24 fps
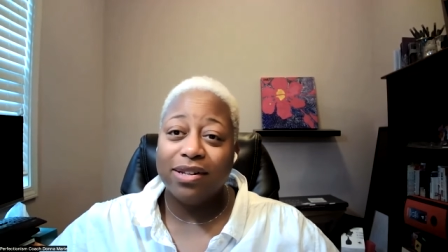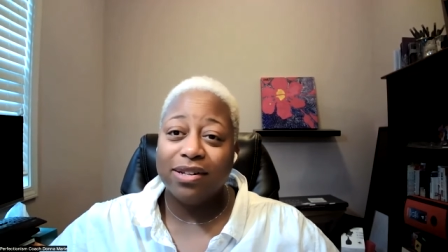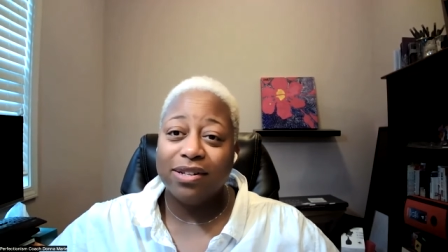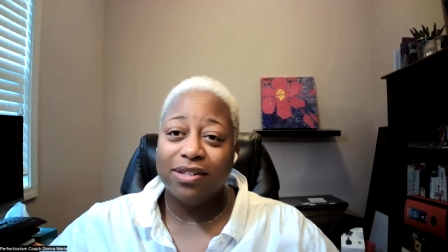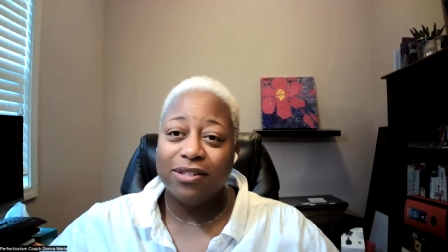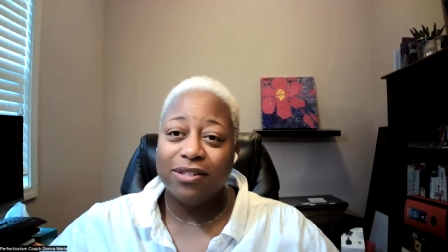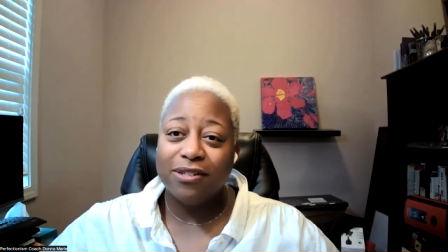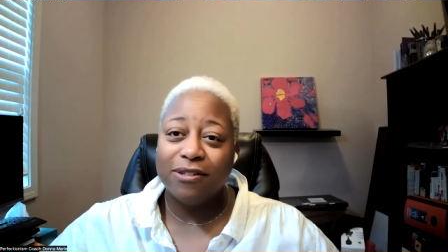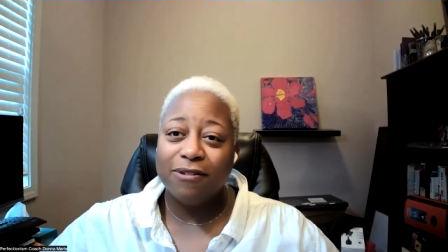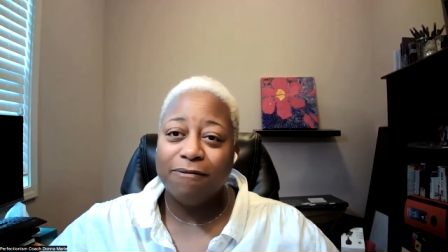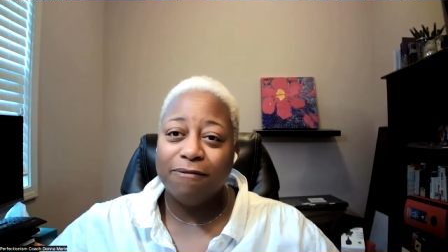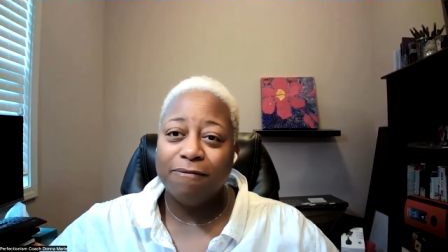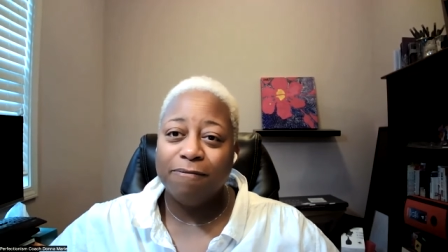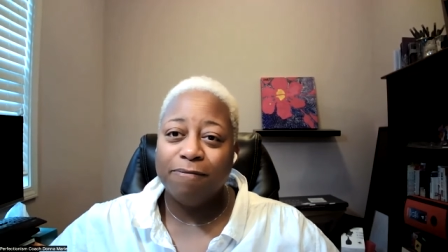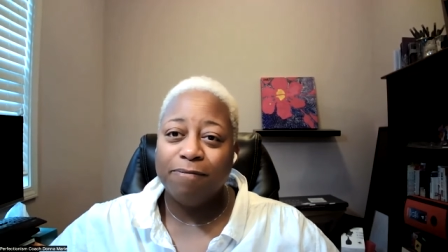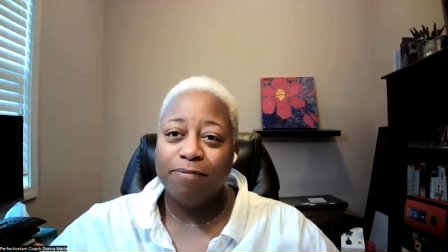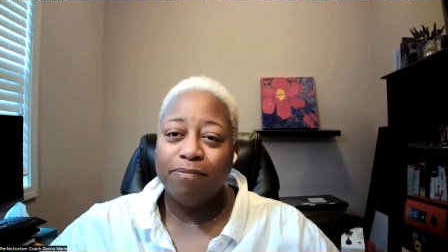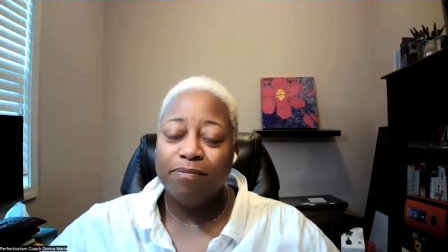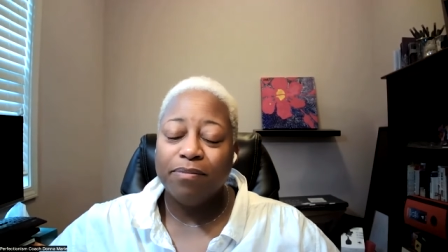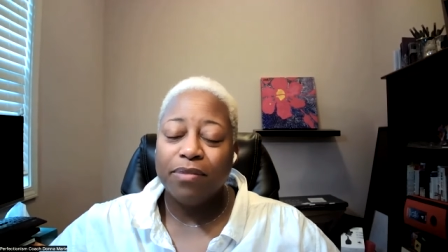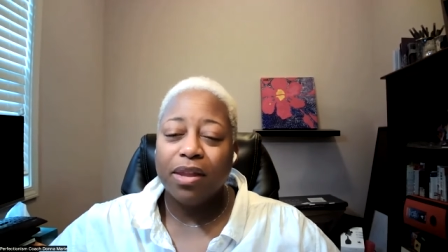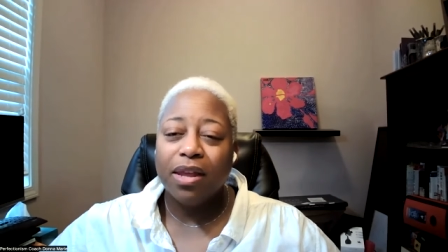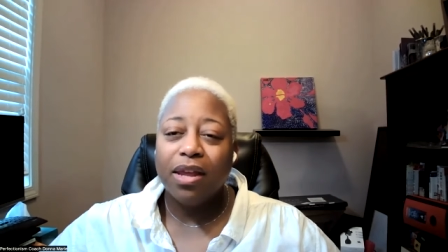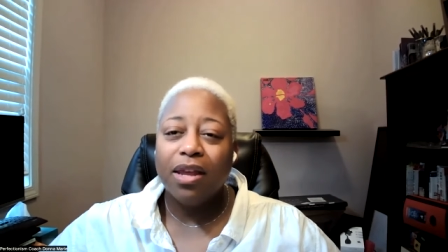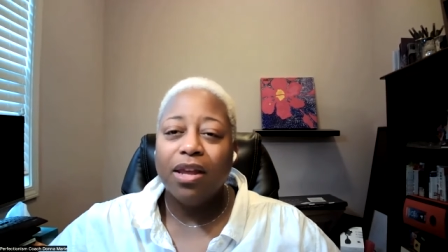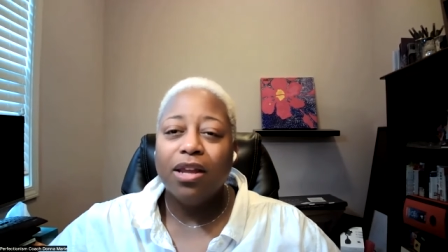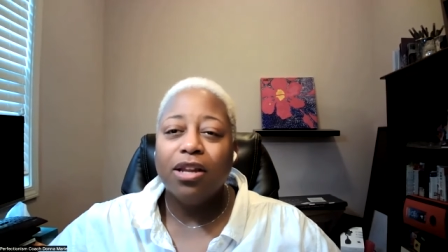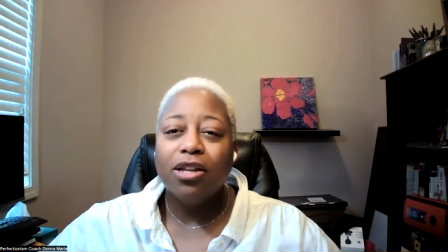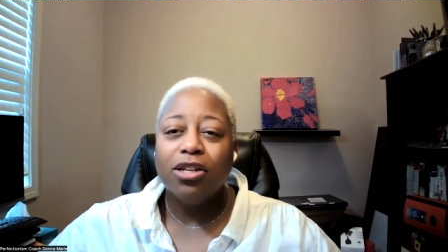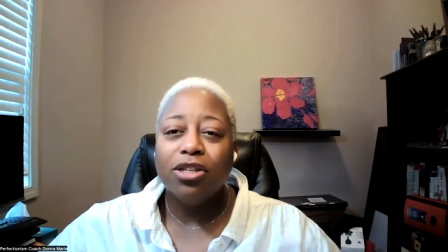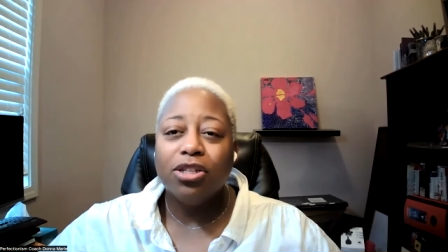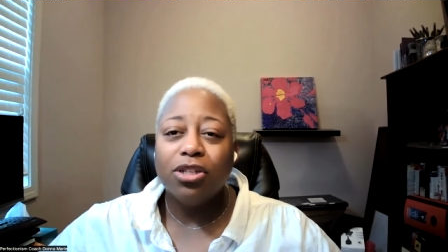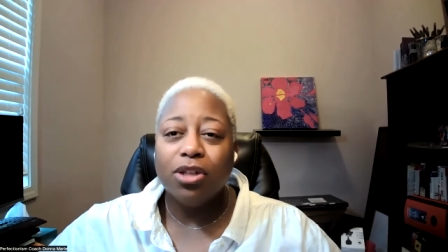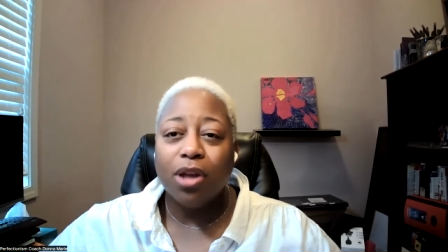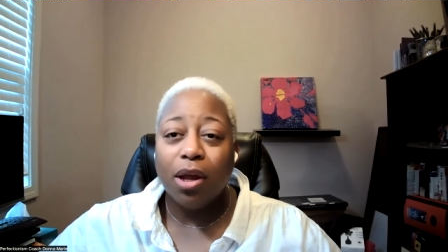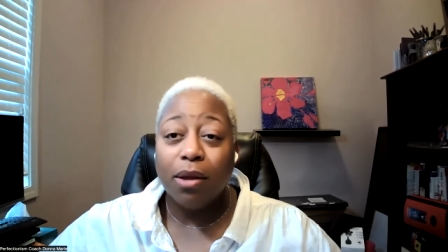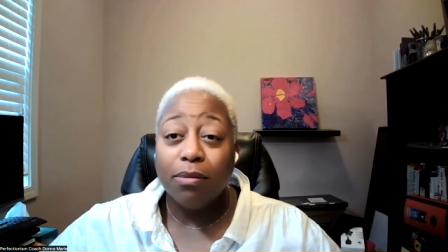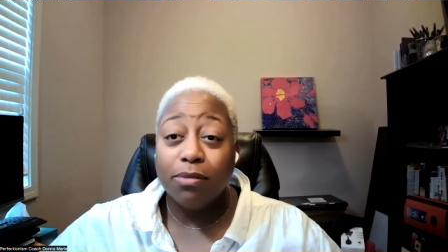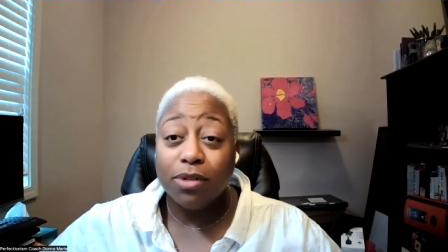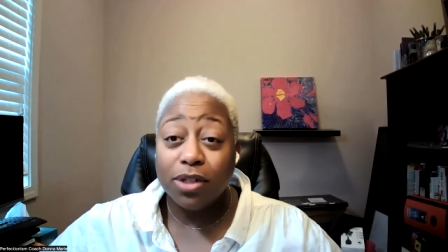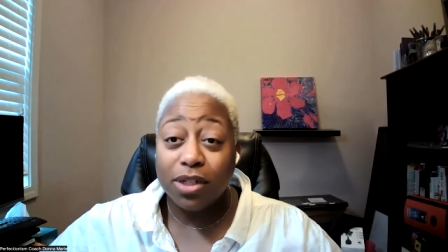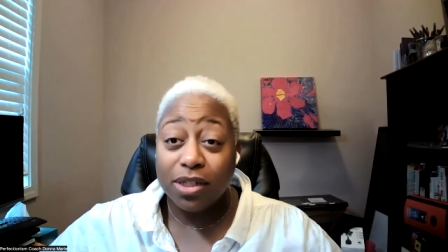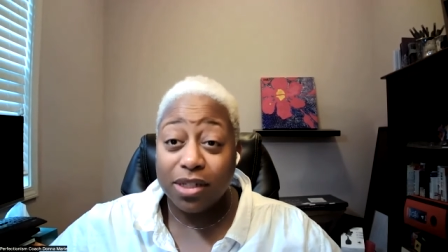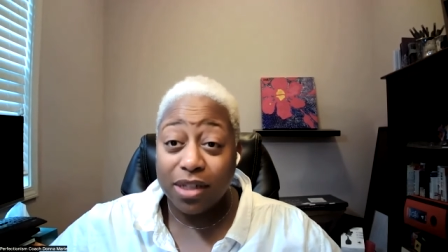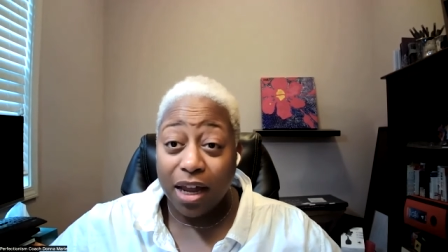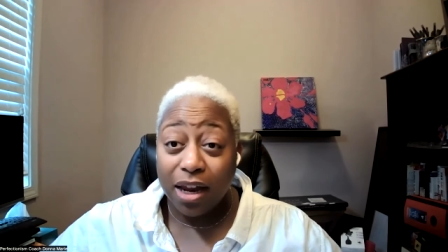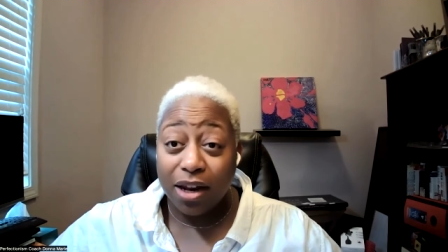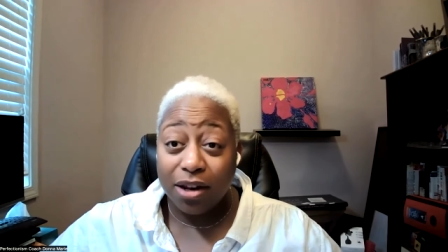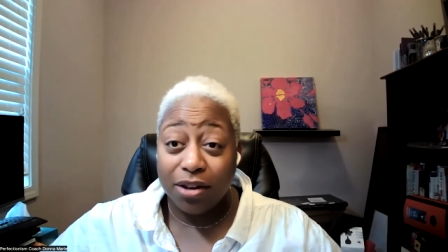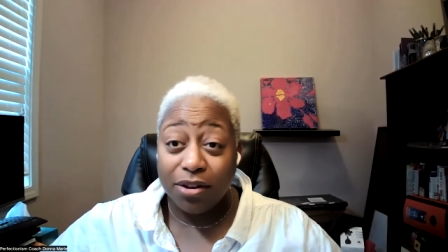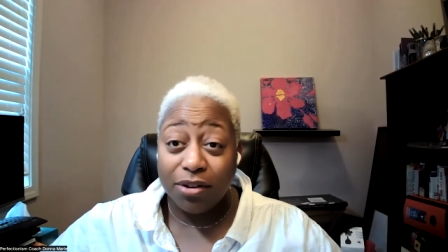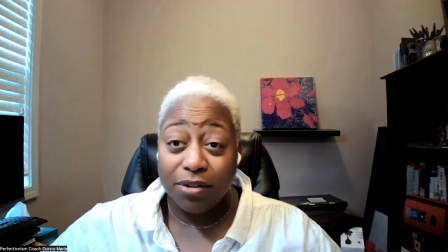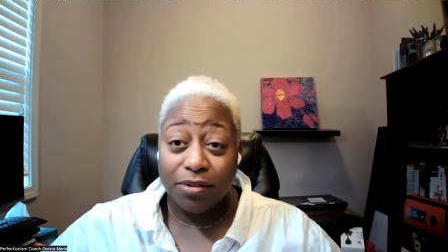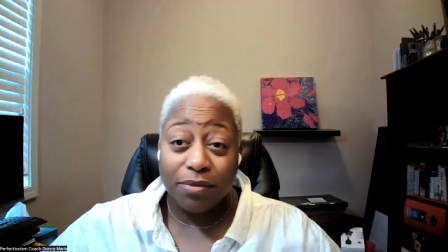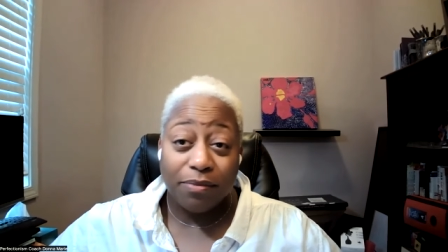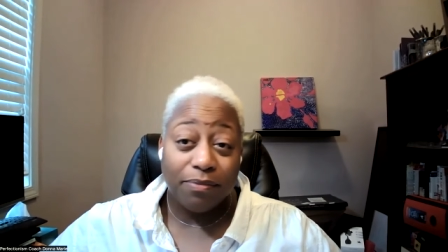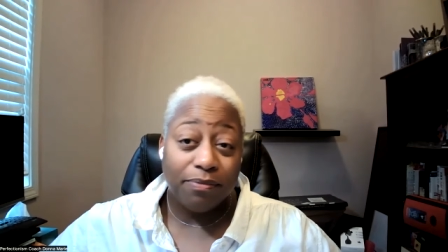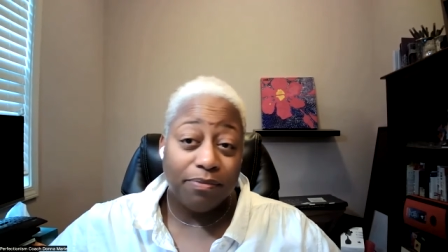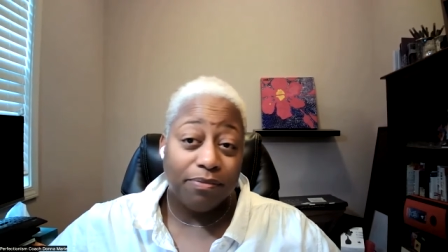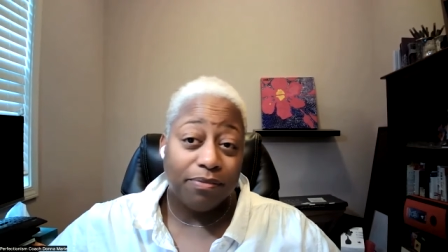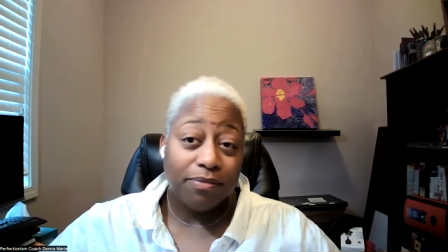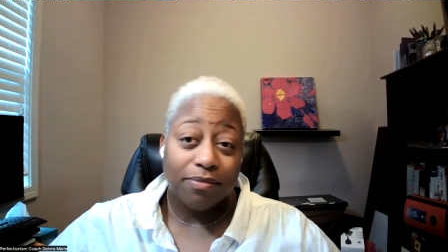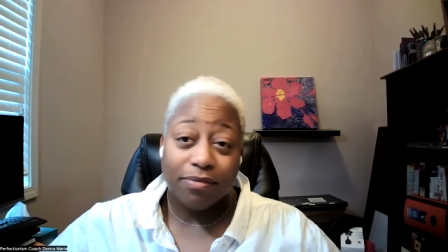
this. So I'm just telling you,